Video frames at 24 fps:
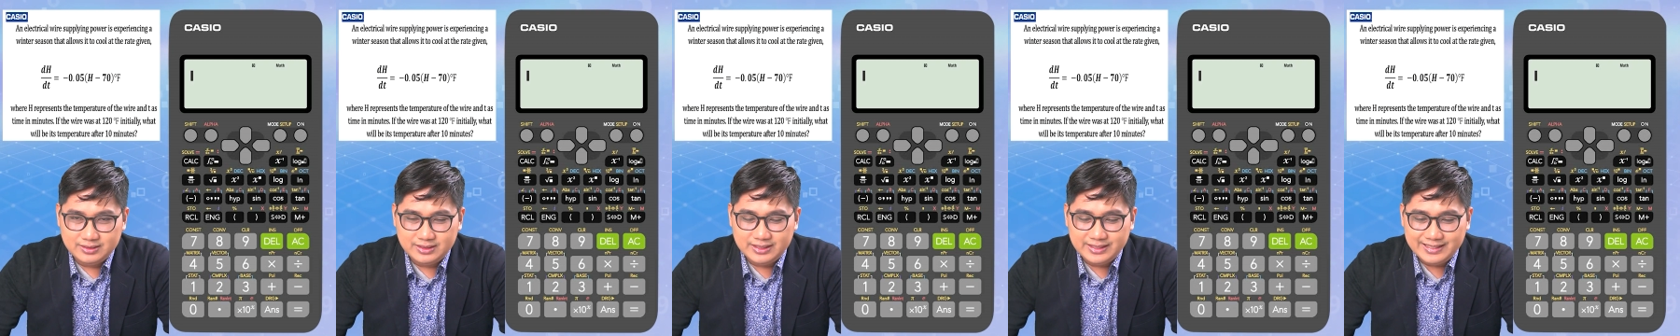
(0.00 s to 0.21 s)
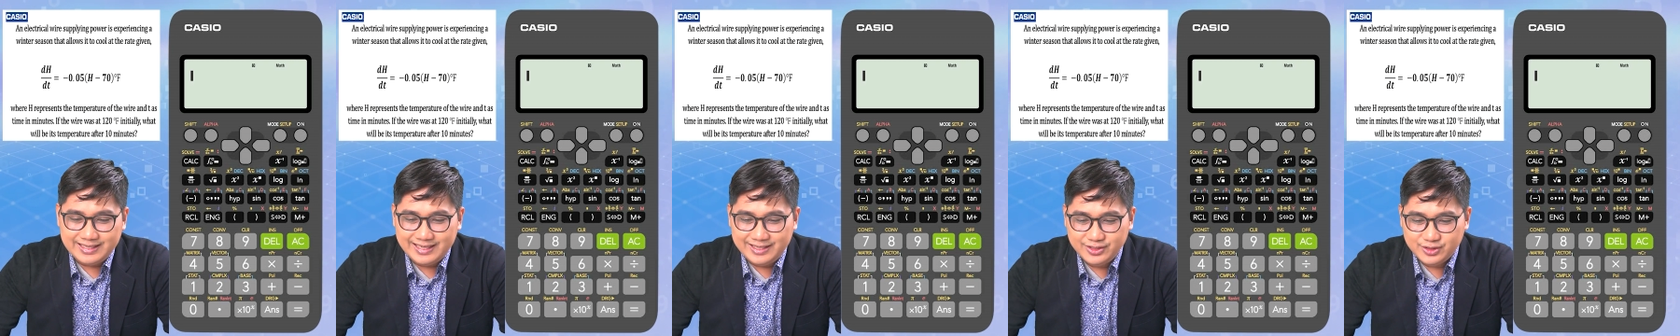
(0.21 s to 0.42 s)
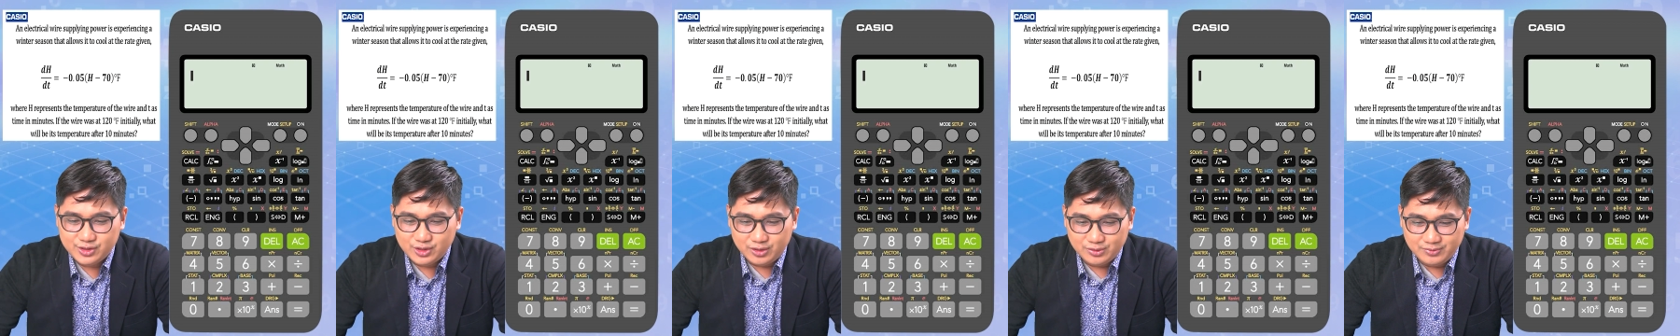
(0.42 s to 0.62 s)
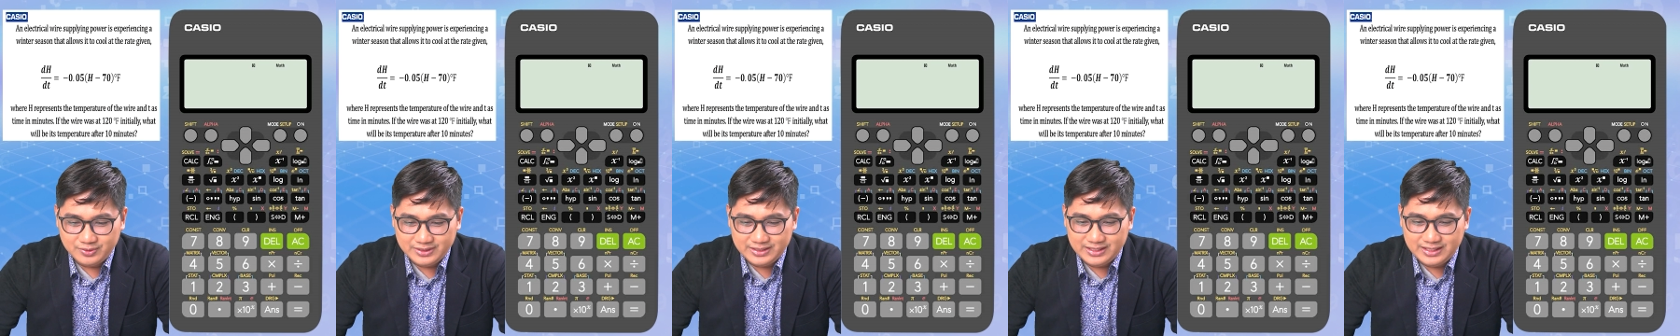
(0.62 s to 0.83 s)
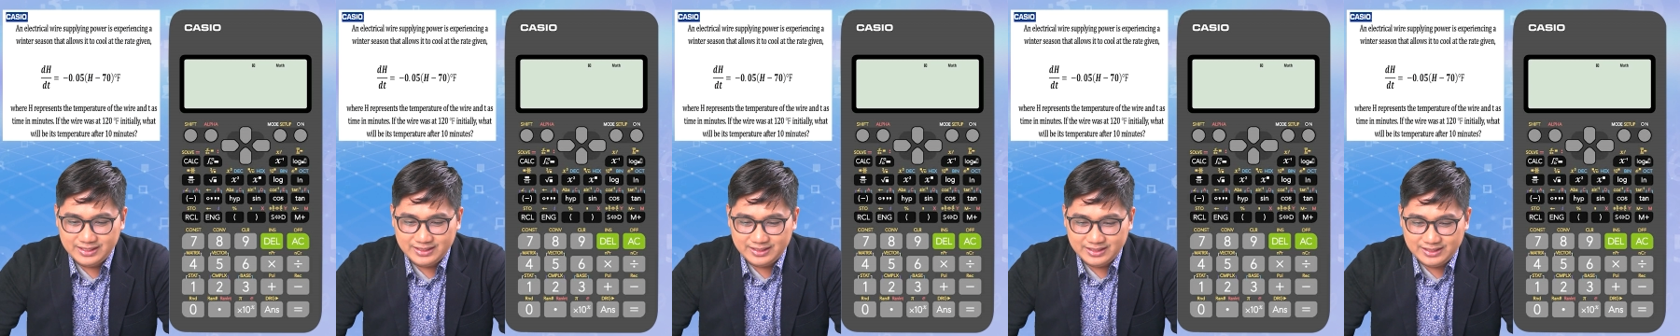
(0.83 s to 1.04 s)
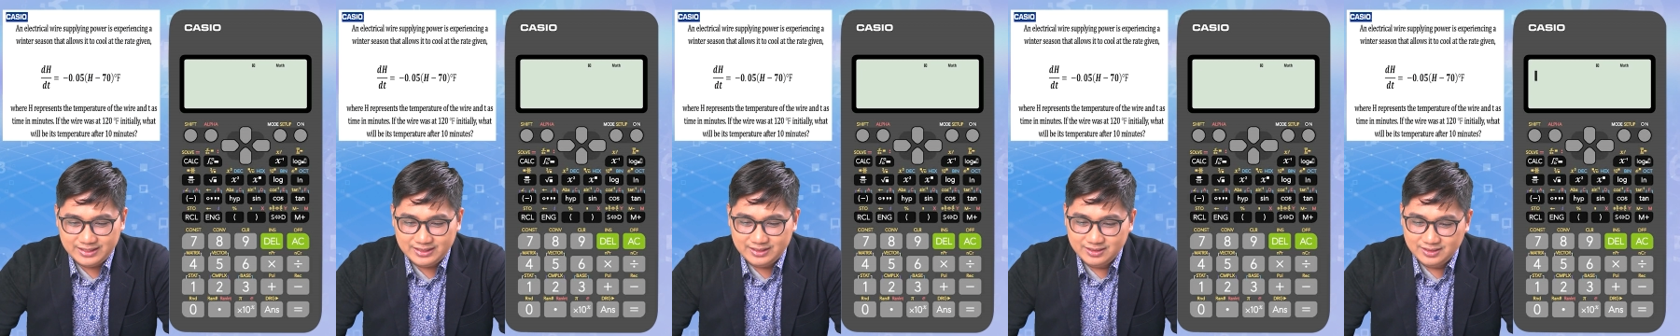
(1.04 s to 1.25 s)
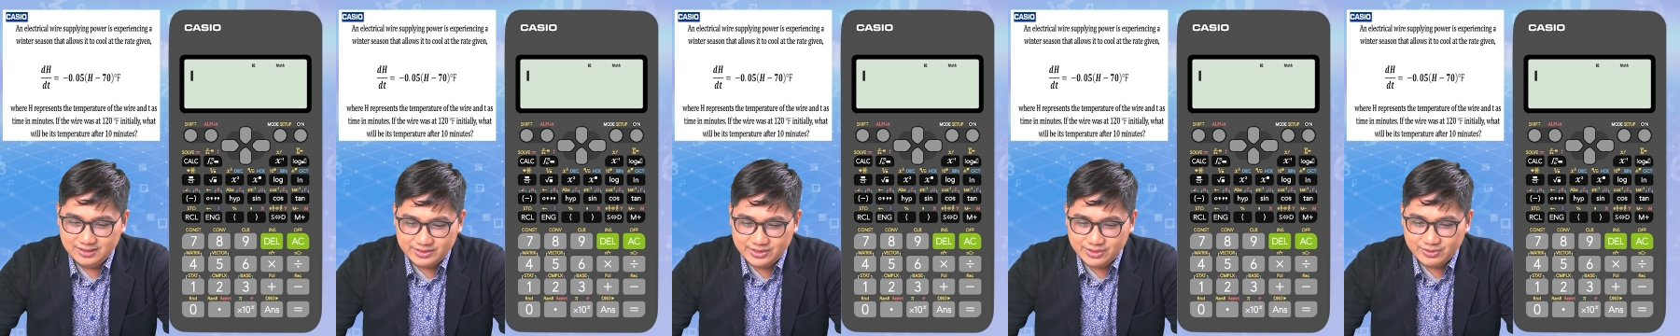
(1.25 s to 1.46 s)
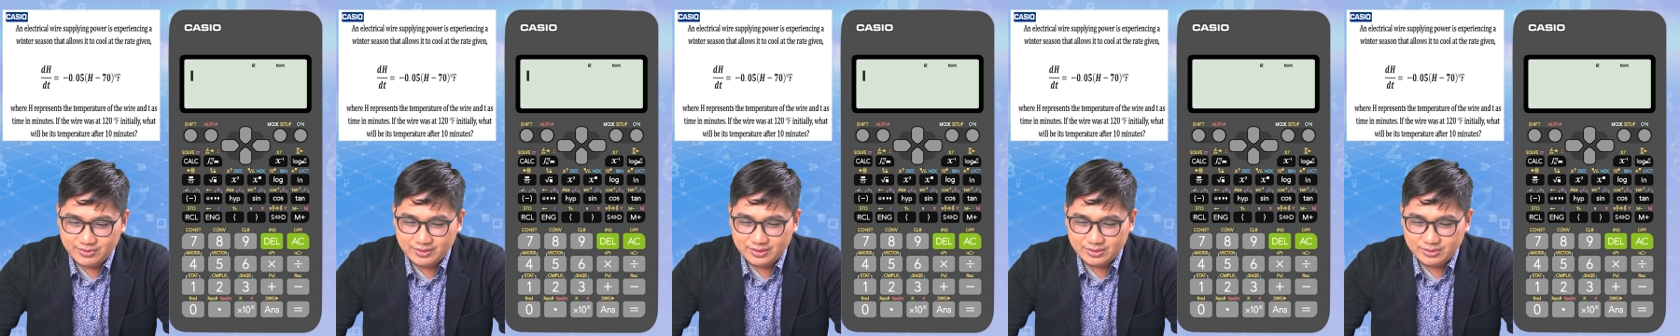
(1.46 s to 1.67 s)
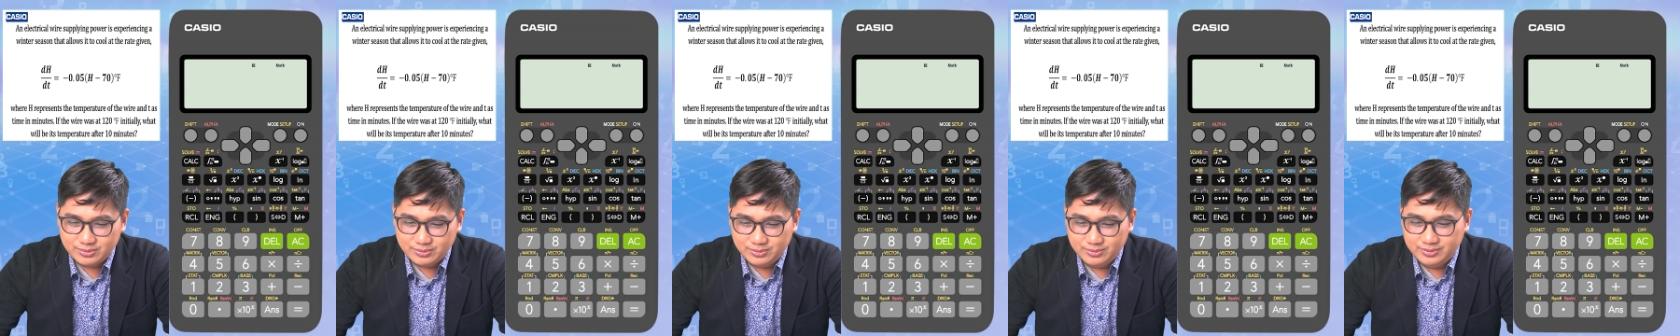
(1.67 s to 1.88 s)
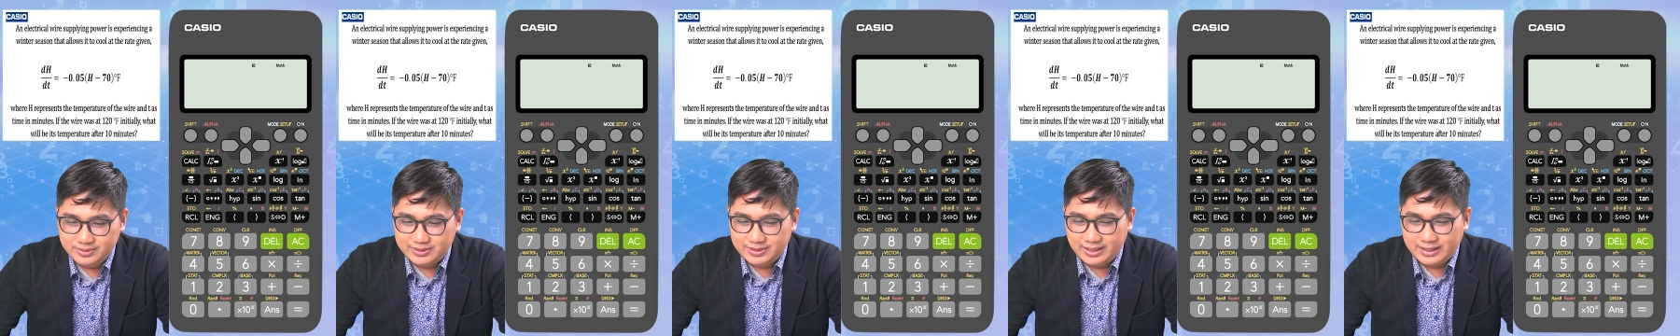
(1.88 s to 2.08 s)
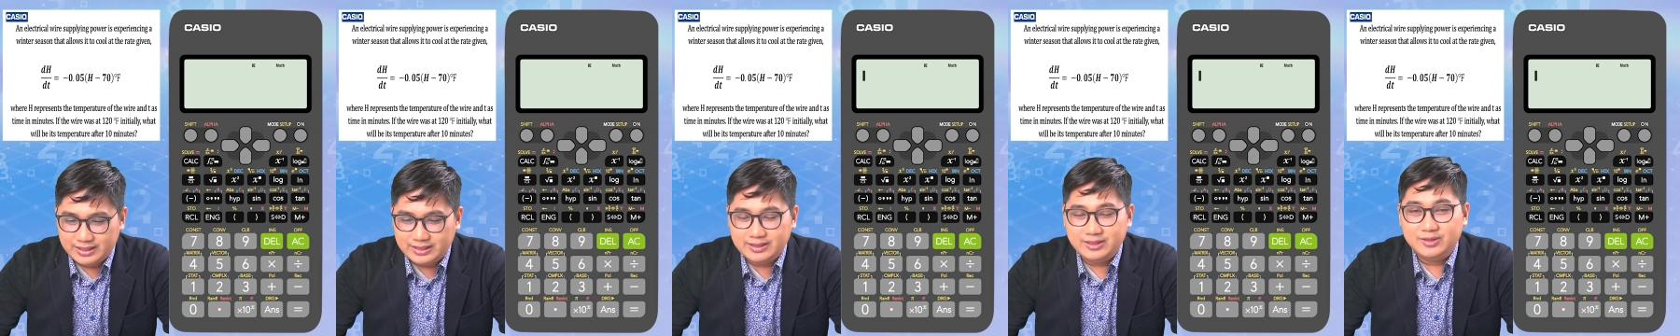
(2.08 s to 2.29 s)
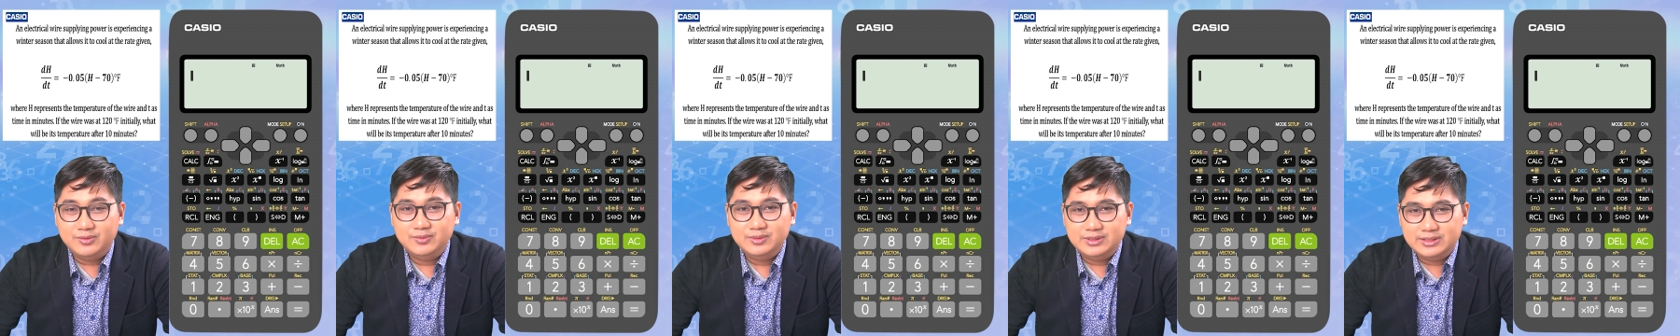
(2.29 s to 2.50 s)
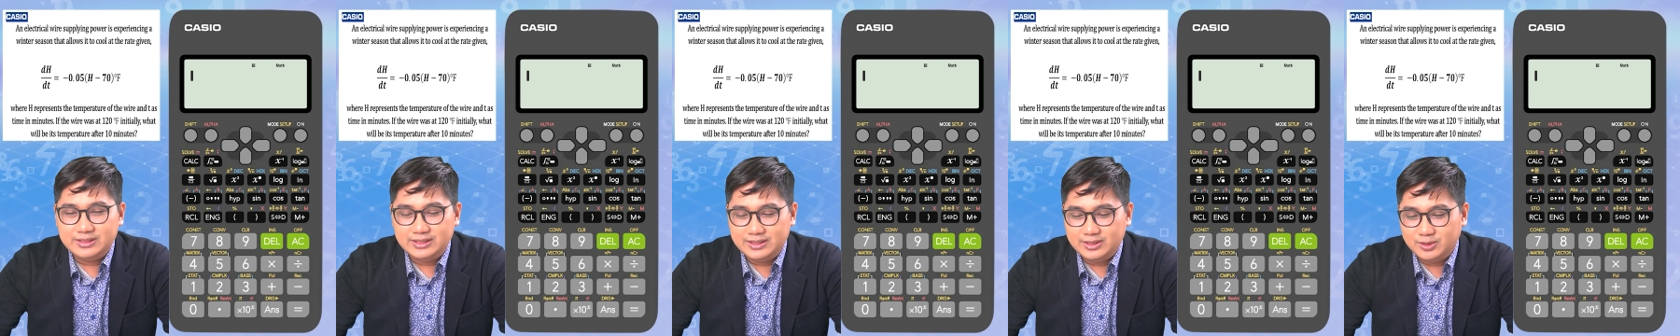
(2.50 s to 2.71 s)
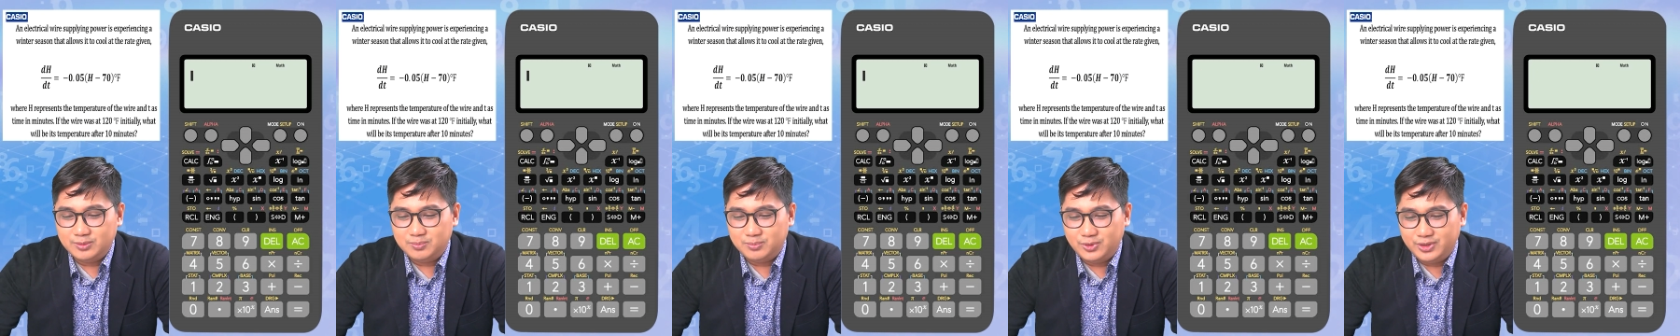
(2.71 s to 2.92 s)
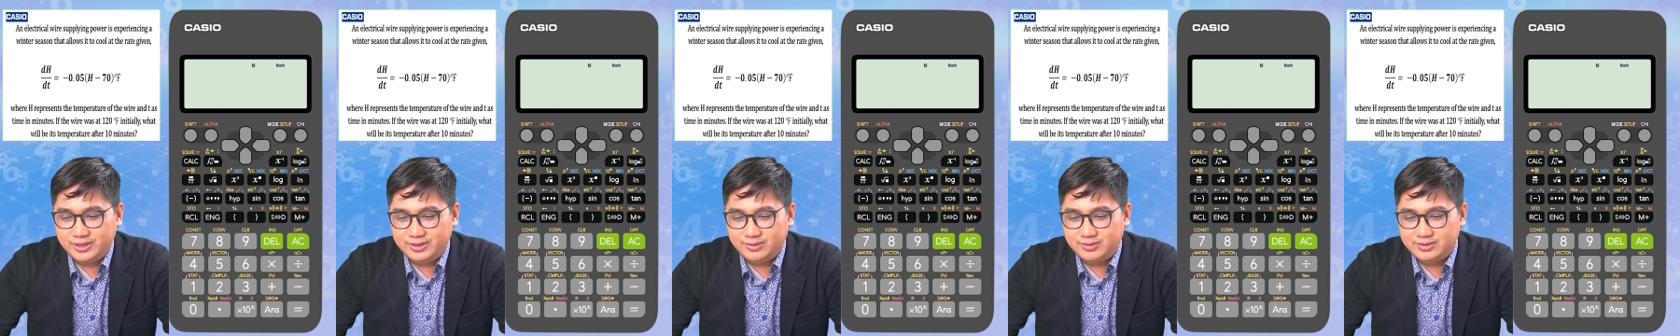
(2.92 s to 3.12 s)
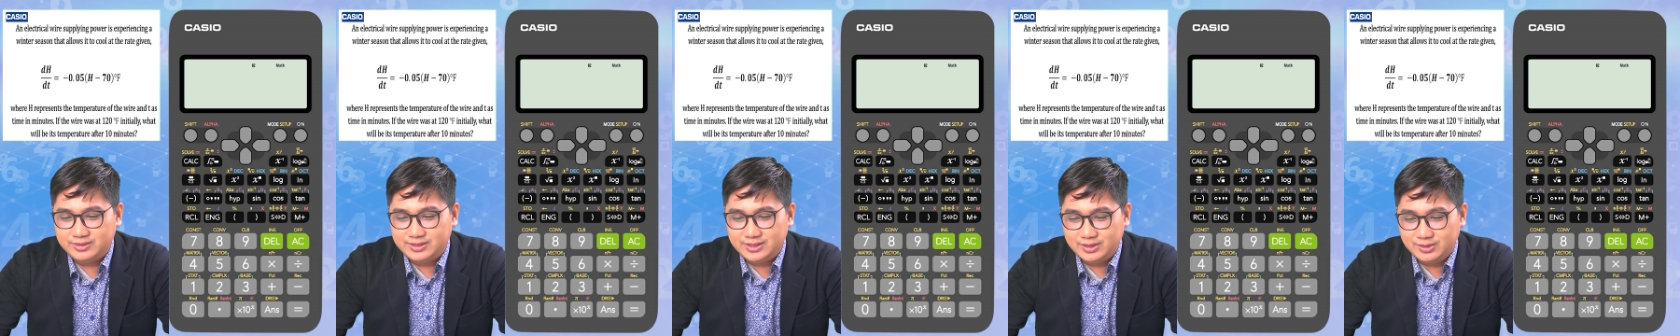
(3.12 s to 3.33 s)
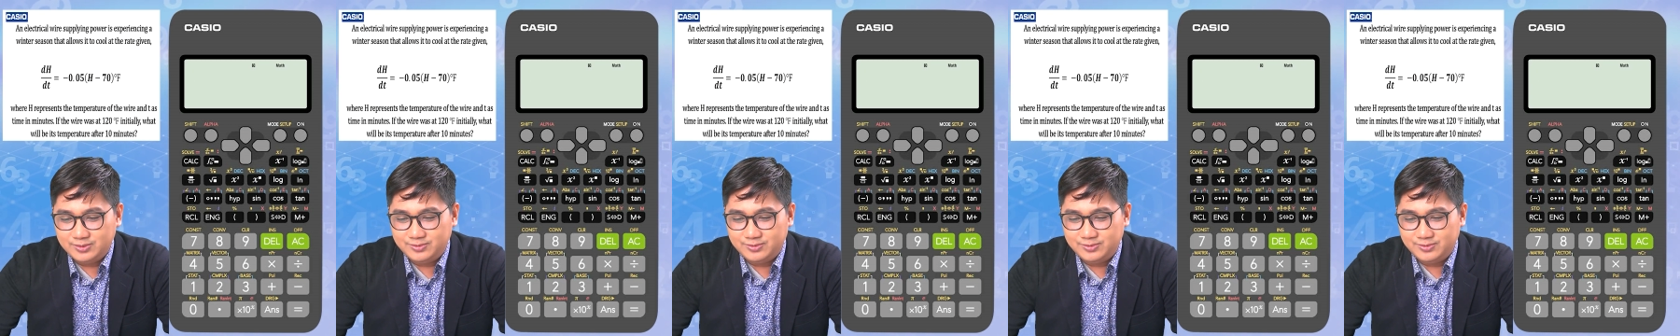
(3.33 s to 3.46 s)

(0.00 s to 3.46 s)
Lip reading: dH over dt is equal to negative 0.05